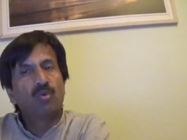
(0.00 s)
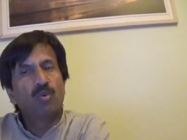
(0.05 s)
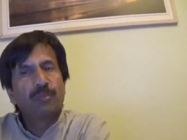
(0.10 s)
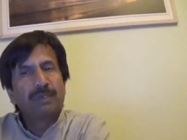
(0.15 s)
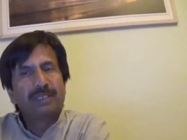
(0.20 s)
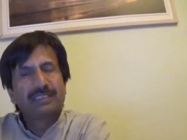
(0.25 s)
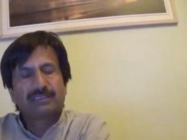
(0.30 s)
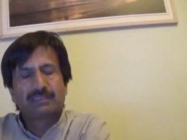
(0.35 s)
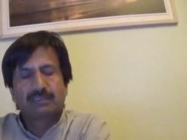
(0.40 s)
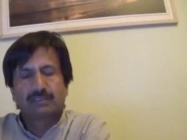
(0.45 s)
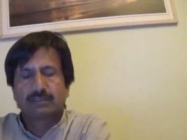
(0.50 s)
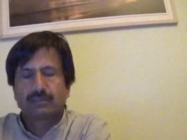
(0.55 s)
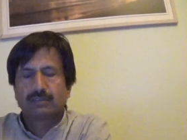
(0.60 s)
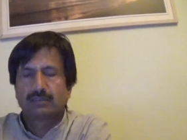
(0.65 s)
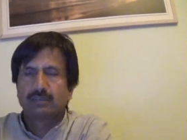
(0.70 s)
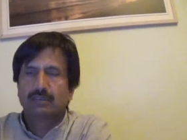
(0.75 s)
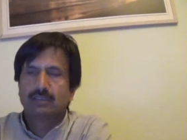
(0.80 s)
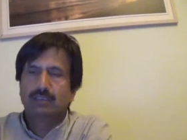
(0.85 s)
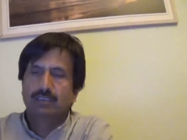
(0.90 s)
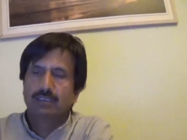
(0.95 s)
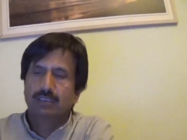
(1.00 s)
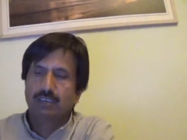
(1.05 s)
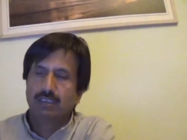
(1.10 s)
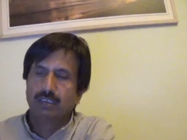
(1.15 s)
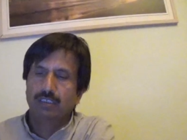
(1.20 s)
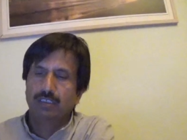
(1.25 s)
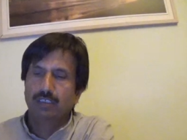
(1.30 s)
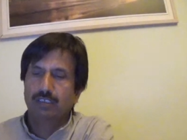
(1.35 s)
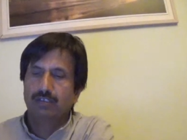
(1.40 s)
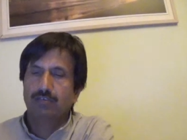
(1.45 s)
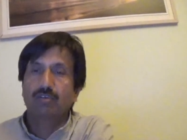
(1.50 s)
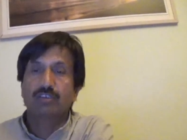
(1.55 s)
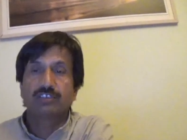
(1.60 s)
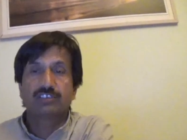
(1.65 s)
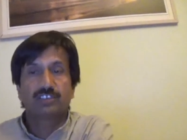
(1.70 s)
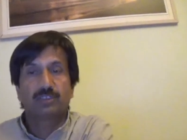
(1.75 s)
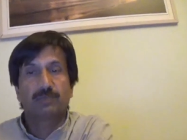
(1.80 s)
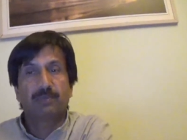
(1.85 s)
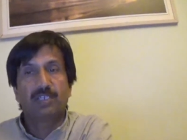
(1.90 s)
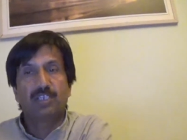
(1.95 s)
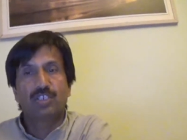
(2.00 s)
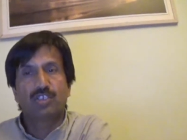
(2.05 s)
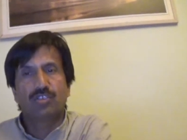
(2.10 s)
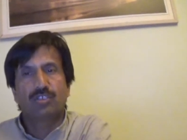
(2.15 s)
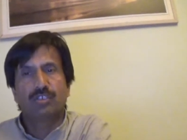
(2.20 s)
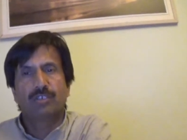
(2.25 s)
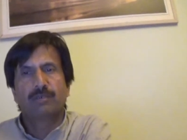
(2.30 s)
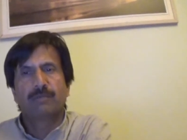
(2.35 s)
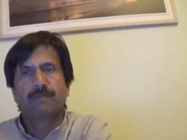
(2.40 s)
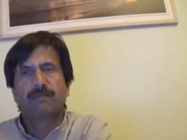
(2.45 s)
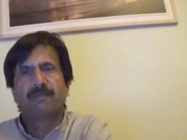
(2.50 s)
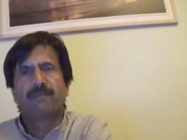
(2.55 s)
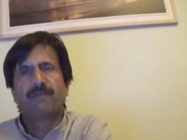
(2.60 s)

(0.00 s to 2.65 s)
movements, constipation,